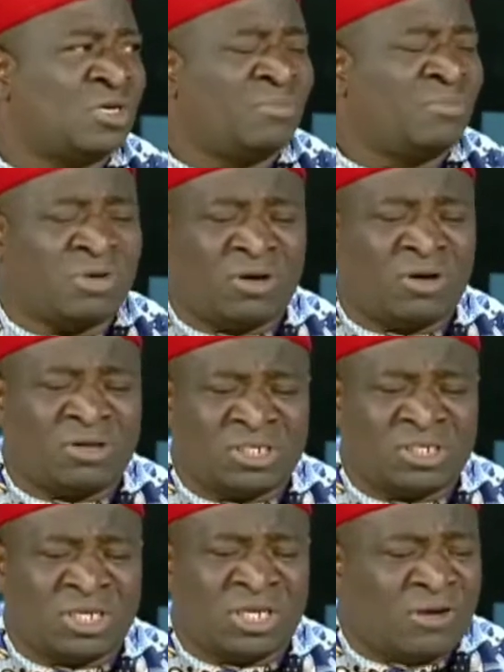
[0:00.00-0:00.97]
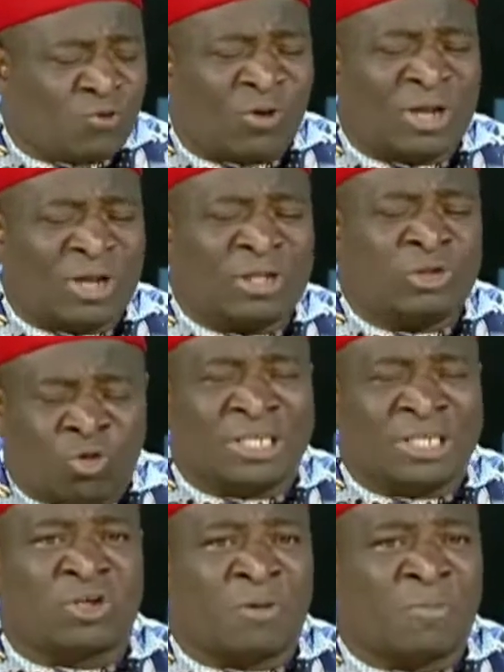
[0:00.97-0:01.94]
Because if you want to
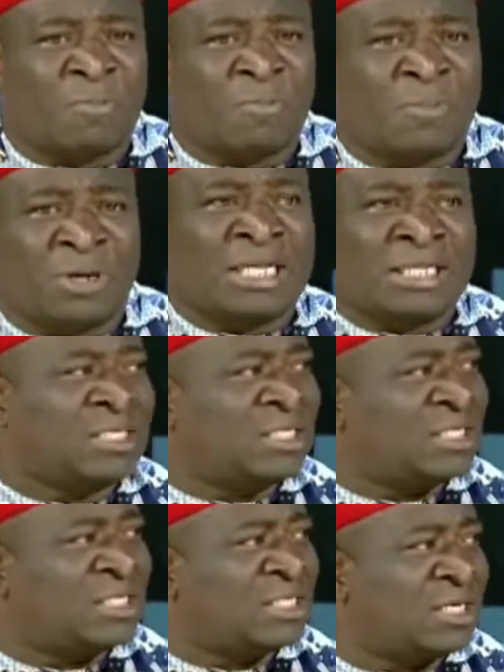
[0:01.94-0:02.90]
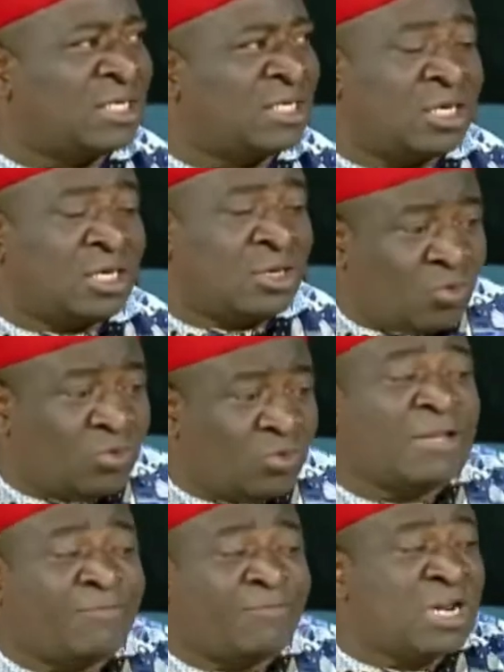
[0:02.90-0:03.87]
read somebody's sentence, you will
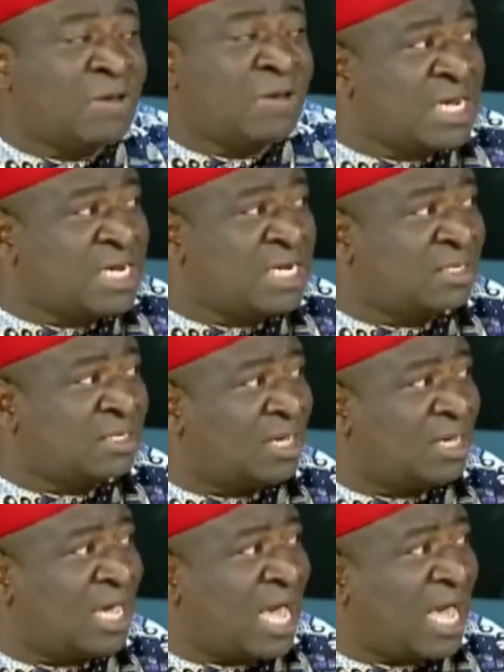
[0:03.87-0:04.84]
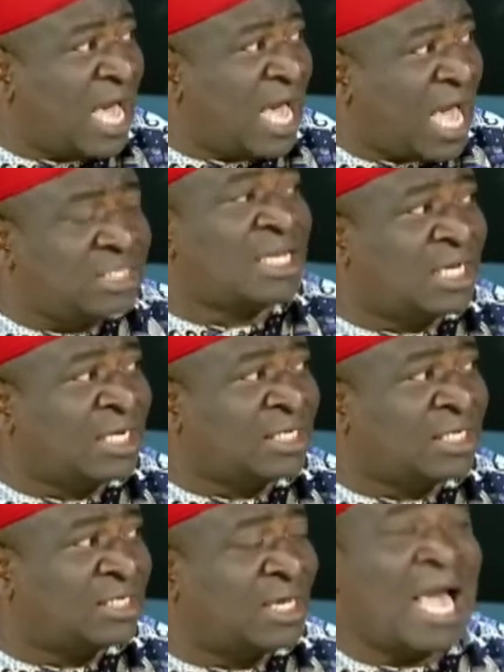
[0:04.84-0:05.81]
start from the beginning, how he started.
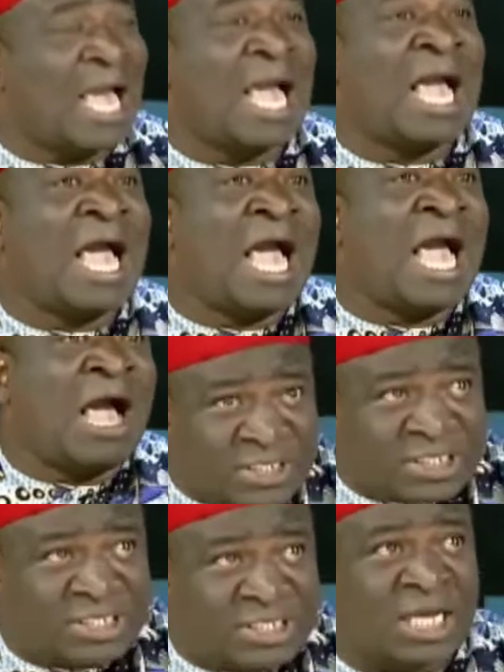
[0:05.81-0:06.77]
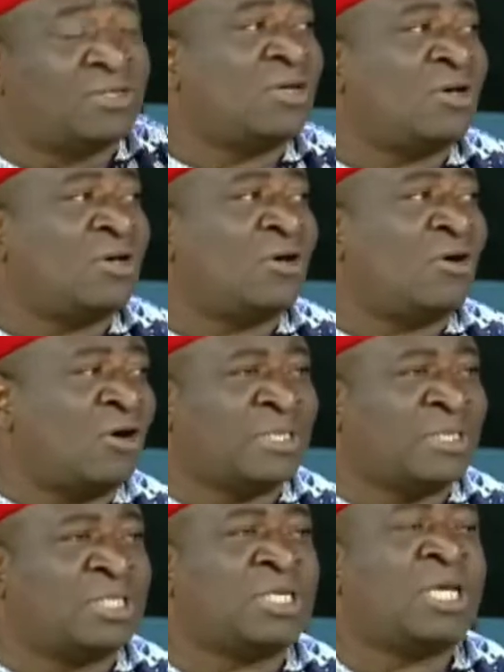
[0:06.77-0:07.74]
I have visited all the
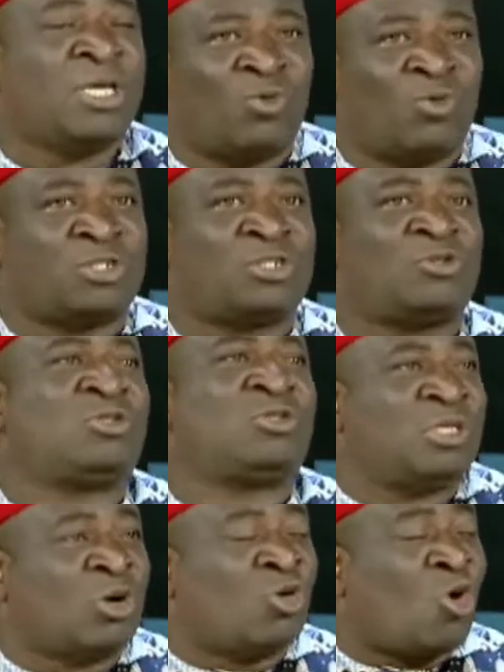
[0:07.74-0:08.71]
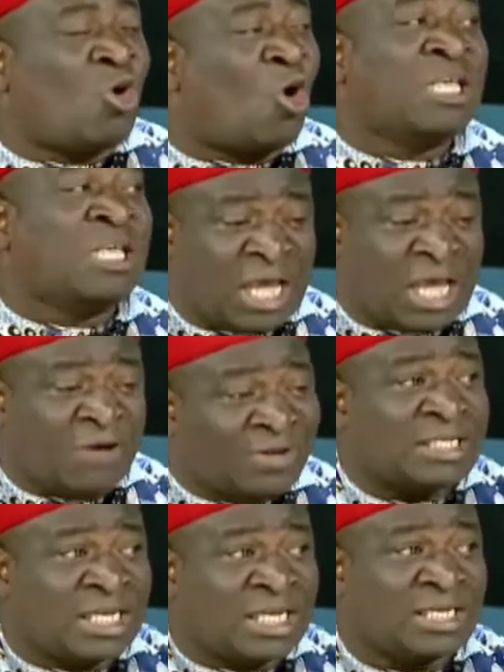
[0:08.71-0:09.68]
parts. He called himself in
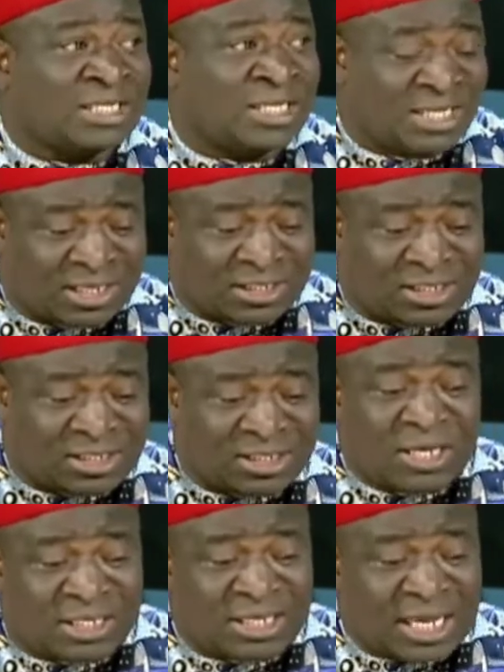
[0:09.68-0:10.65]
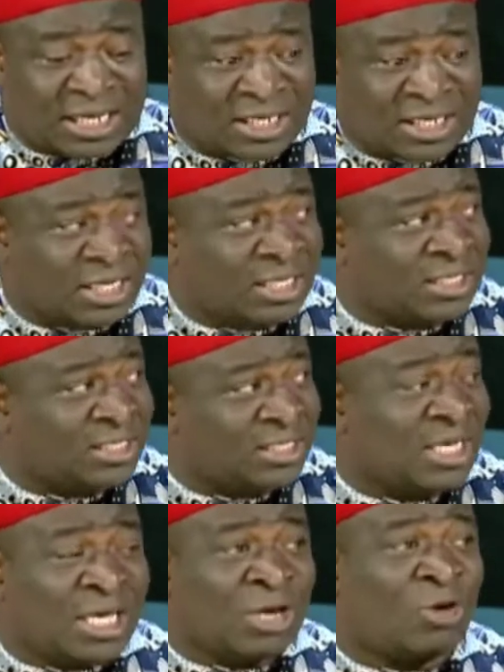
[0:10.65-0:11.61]
that sentence.
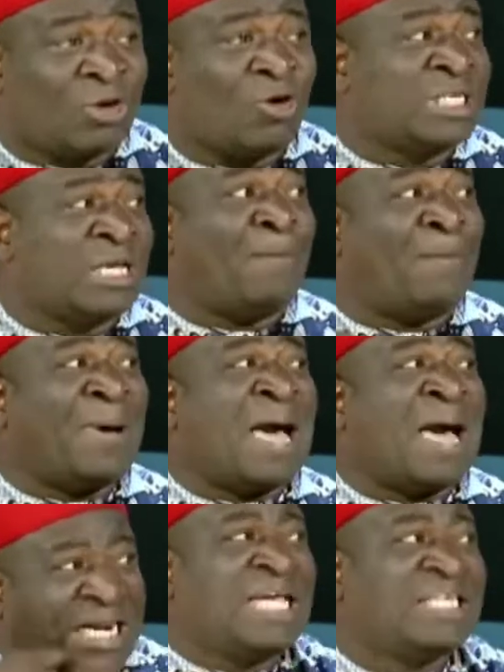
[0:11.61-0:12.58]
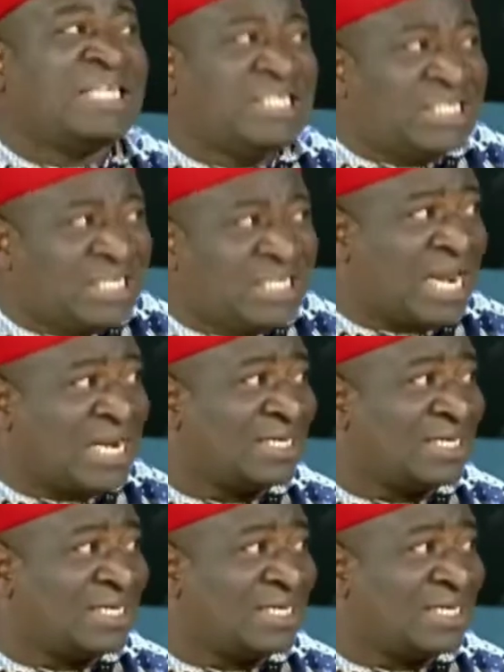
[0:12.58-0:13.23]
He called himself a pan-Nigerian.